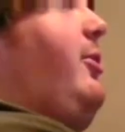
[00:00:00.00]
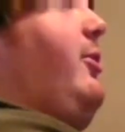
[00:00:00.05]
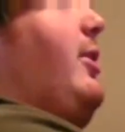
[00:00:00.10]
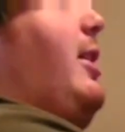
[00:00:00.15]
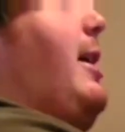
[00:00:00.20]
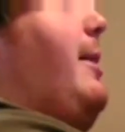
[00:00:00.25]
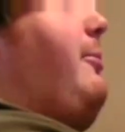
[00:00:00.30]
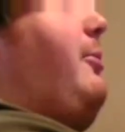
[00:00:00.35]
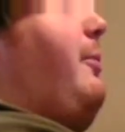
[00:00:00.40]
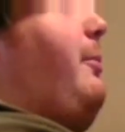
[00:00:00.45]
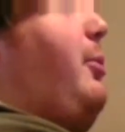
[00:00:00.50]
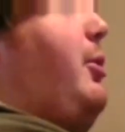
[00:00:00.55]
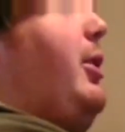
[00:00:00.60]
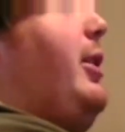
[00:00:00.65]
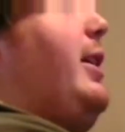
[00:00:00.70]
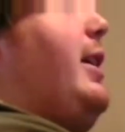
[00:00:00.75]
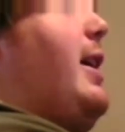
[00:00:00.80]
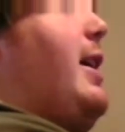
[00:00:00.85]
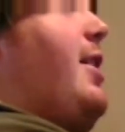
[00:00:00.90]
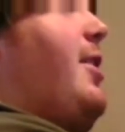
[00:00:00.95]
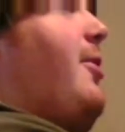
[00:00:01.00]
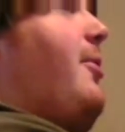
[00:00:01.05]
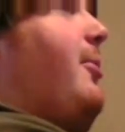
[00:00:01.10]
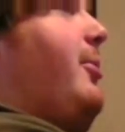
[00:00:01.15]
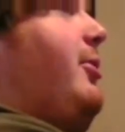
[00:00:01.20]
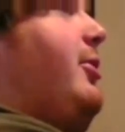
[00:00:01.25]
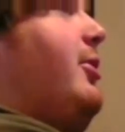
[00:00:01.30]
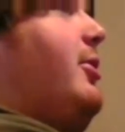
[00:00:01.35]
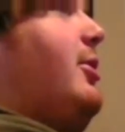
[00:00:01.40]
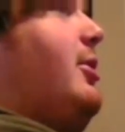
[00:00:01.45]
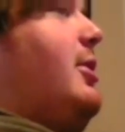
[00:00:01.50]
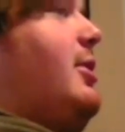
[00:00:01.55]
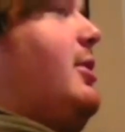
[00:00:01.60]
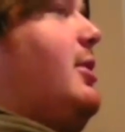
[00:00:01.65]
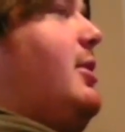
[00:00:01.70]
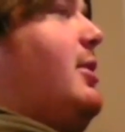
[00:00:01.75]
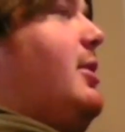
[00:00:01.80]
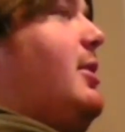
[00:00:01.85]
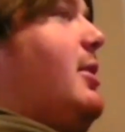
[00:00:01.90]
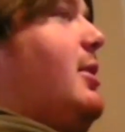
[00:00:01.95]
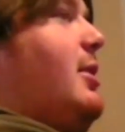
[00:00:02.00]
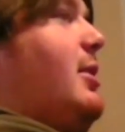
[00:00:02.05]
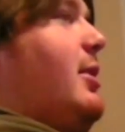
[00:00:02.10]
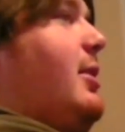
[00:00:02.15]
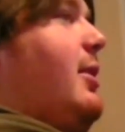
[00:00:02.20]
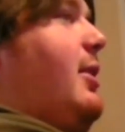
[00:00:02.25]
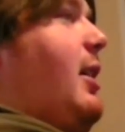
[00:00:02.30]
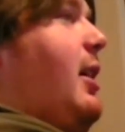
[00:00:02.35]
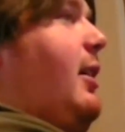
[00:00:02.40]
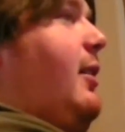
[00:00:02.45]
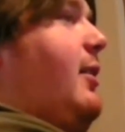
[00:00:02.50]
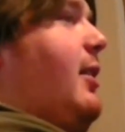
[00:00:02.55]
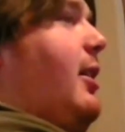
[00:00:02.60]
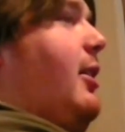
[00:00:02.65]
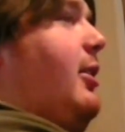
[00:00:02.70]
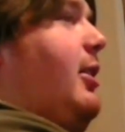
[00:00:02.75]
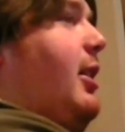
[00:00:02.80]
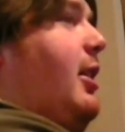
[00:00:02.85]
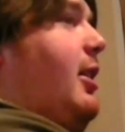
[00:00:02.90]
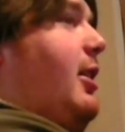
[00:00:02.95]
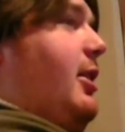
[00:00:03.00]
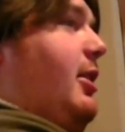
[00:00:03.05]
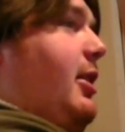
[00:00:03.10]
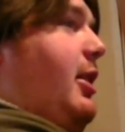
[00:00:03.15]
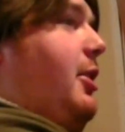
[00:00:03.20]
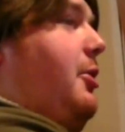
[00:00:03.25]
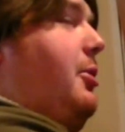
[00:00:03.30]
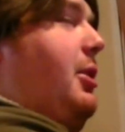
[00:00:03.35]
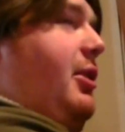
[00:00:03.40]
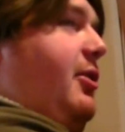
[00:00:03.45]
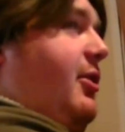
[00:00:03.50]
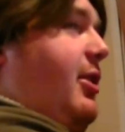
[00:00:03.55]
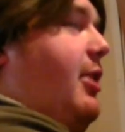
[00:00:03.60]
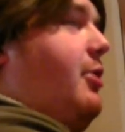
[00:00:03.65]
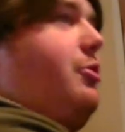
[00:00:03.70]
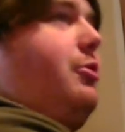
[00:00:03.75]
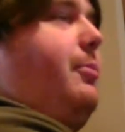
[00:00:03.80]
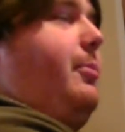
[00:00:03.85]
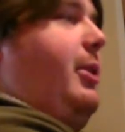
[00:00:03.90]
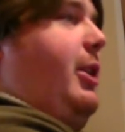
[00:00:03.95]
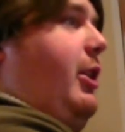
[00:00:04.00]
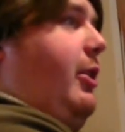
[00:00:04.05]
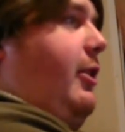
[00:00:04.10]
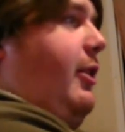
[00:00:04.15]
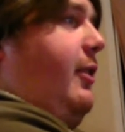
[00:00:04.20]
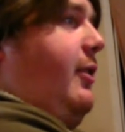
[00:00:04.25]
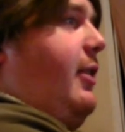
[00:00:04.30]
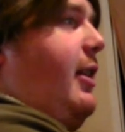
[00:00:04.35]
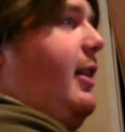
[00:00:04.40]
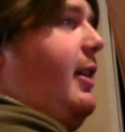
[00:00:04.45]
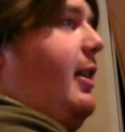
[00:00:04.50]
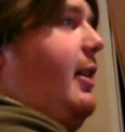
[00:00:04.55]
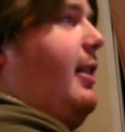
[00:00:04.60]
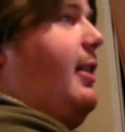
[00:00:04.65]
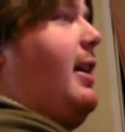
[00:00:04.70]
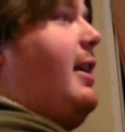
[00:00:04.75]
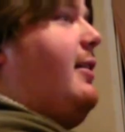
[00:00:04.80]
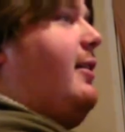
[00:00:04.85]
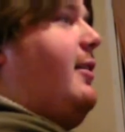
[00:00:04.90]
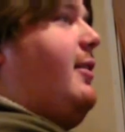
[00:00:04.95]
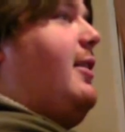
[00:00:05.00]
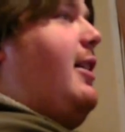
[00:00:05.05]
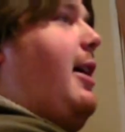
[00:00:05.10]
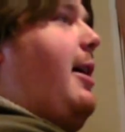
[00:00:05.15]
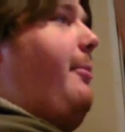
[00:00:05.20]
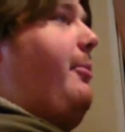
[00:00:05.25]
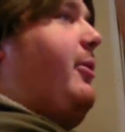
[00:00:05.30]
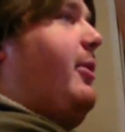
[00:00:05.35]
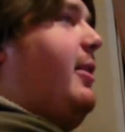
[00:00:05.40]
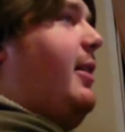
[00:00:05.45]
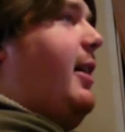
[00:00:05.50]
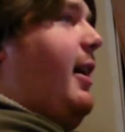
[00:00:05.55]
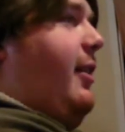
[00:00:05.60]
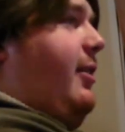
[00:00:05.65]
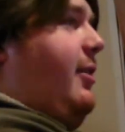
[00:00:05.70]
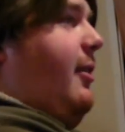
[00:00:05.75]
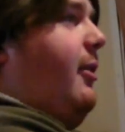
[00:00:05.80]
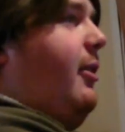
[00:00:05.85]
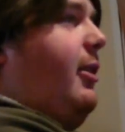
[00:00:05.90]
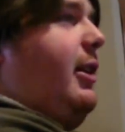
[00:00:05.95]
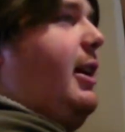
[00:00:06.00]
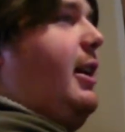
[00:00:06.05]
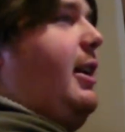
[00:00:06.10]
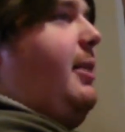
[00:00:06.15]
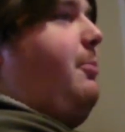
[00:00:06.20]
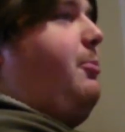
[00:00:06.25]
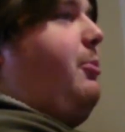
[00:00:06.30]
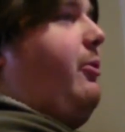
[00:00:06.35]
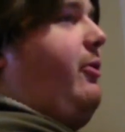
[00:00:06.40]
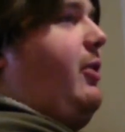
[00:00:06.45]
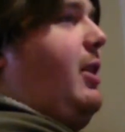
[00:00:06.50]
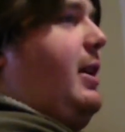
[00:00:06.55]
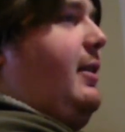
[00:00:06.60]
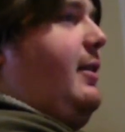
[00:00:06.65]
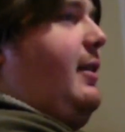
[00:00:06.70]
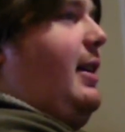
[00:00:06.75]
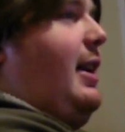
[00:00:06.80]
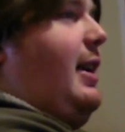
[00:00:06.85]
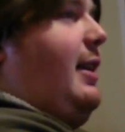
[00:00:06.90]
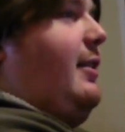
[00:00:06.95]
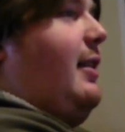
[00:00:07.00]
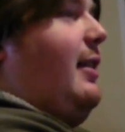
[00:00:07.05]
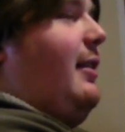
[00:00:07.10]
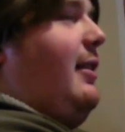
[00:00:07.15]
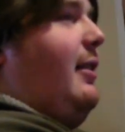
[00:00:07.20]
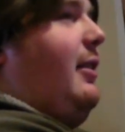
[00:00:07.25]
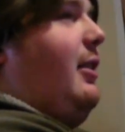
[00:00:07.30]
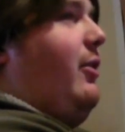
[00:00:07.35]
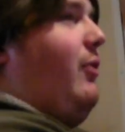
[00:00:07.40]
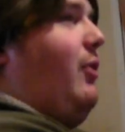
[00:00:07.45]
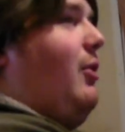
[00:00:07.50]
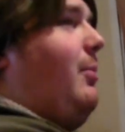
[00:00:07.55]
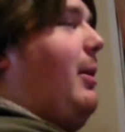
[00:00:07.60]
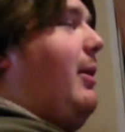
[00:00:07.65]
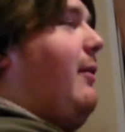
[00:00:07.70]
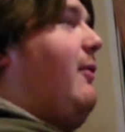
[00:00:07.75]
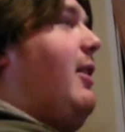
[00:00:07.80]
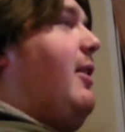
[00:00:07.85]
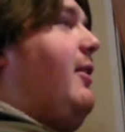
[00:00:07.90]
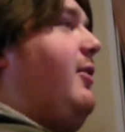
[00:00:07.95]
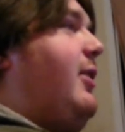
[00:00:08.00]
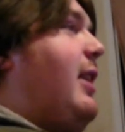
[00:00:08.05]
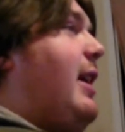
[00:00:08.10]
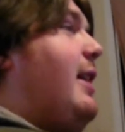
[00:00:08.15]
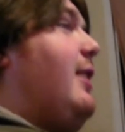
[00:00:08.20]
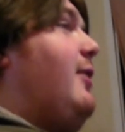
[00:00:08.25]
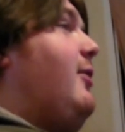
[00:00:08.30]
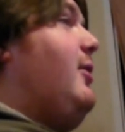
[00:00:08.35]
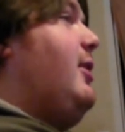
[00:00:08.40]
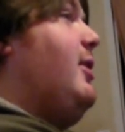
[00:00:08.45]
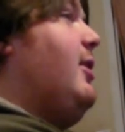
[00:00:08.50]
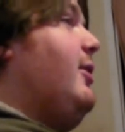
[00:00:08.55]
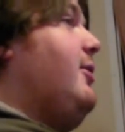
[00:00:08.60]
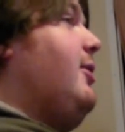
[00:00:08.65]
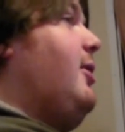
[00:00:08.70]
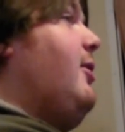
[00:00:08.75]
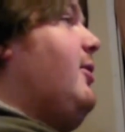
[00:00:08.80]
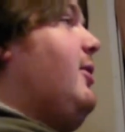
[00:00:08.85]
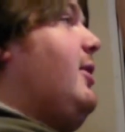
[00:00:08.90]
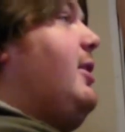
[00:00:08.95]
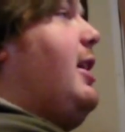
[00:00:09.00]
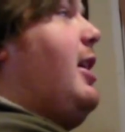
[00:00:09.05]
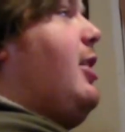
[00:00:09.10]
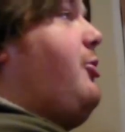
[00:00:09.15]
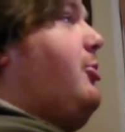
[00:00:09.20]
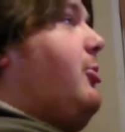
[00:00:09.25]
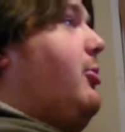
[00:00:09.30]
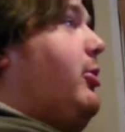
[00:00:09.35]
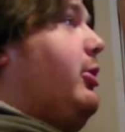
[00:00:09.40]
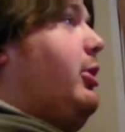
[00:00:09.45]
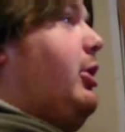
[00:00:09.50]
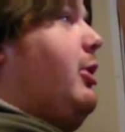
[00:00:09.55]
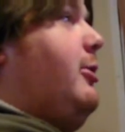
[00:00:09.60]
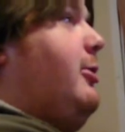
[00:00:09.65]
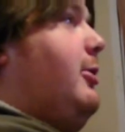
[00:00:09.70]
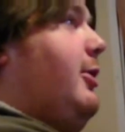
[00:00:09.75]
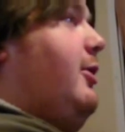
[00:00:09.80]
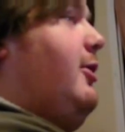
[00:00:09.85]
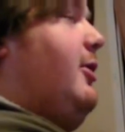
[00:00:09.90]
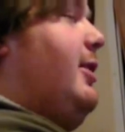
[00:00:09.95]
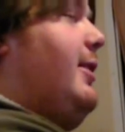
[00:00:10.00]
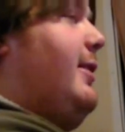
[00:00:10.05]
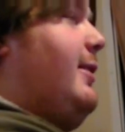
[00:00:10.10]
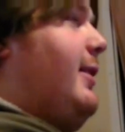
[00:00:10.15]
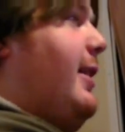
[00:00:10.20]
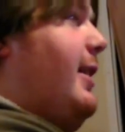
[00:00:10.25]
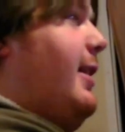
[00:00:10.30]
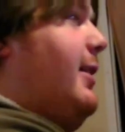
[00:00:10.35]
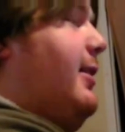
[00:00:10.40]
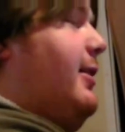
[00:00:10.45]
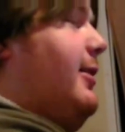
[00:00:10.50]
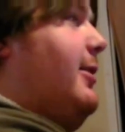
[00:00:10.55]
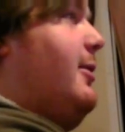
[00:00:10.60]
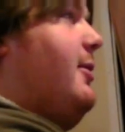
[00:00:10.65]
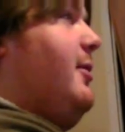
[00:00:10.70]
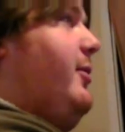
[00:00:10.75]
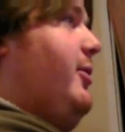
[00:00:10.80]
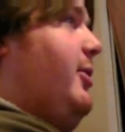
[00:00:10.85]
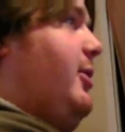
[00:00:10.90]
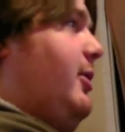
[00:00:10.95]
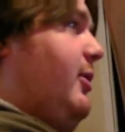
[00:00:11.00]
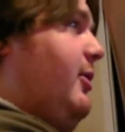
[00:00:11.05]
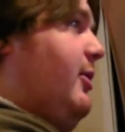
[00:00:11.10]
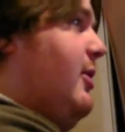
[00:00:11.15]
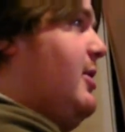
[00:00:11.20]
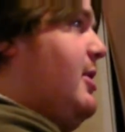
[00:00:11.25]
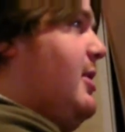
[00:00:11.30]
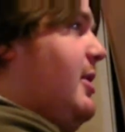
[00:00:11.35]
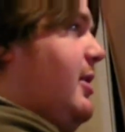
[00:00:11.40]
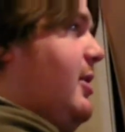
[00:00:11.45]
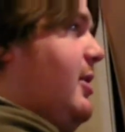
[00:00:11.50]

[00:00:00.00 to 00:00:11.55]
stopped putting out things that are going to increase entropy. Let's say that stopped. It's only going to prevent the heat death of the universe by 5 seconds, because all the natural occurrences in the universe,